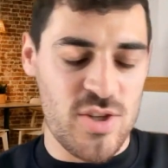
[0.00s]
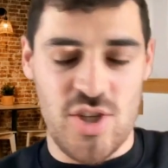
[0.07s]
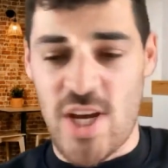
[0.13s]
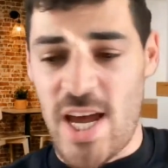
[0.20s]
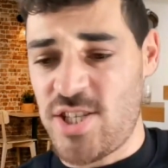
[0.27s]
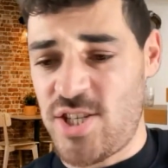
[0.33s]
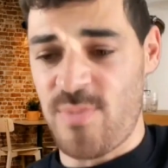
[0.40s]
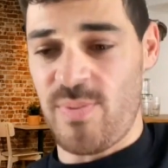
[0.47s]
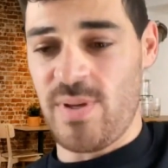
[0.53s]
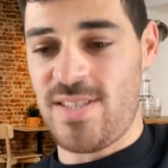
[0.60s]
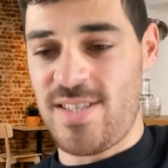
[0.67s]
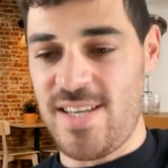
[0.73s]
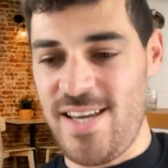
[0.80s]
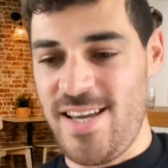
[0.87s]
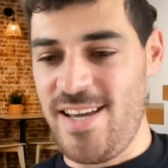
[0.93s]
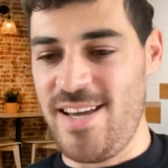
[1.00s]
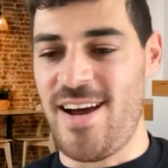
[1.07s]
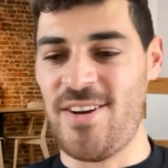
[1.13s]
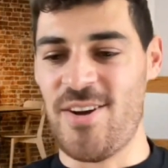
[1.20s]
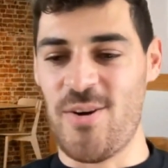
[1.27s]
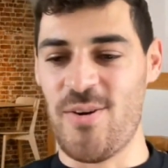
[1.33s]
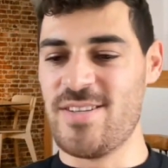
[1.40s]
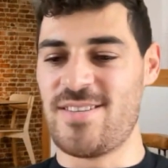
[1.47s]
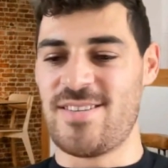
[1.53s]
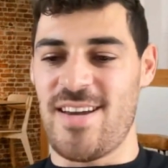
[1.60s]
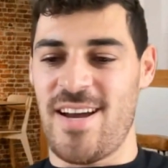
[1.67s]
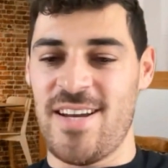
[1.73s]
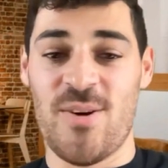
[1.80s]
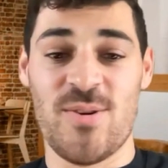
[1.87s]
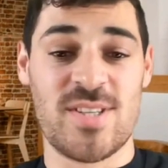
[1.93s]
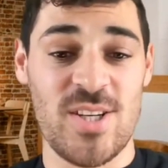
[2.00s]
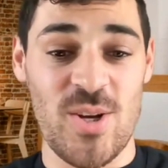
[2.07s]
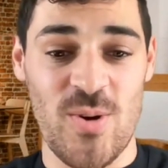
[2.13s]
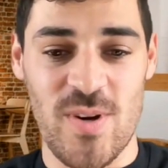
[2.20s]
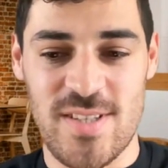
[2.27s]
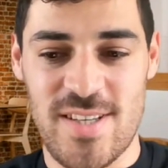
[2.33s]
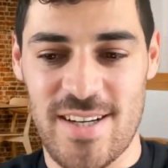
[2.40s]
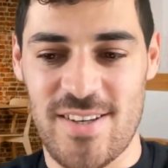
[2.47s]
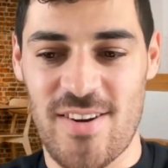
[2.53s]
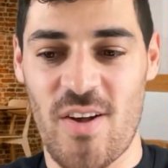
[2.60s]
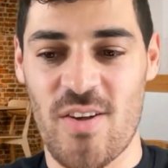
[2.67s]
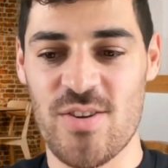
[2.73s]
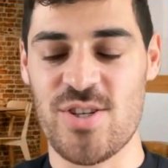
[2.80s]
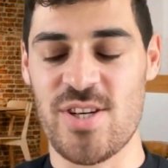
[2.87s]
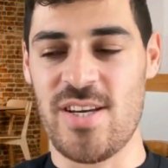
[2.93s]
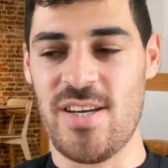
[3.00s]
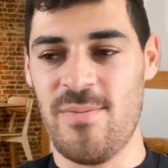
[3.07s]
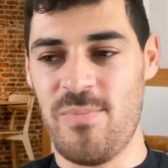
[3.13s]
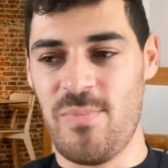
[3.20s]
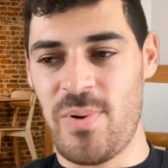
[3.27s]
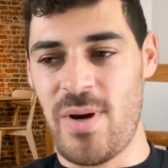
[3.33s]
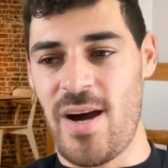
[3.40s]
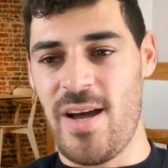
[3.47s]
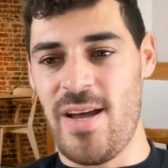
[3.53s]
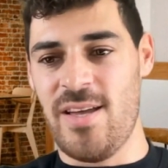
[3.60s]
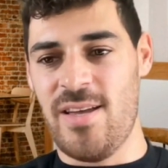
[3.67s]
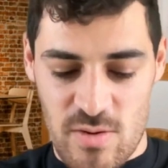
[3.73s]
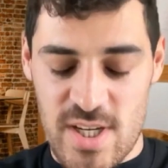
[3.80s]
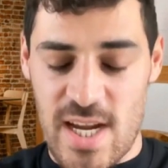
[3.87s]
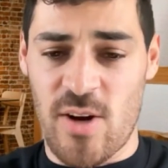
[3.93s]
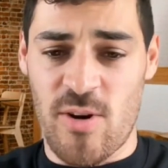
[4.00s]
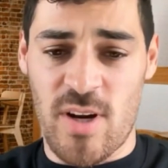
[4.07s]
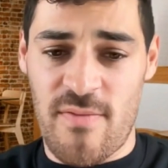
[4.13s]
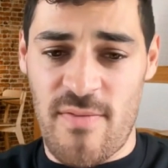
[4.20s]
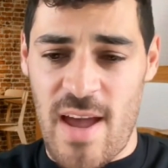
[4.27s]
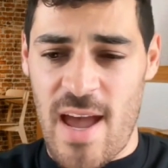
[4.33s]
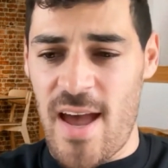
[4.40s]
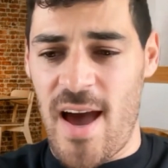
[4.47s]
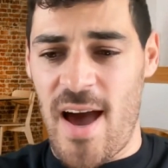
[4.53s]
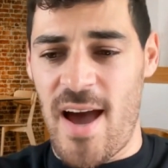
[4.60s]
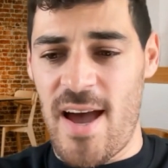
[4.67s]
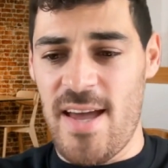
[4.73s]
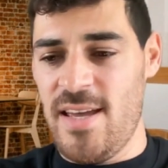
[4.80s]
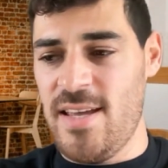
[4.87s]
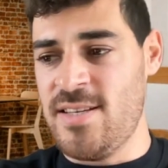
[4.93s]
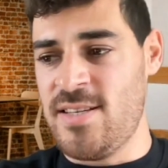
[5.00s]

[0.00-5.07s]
ChatGPT, I know it's a newer technology, but generative AI,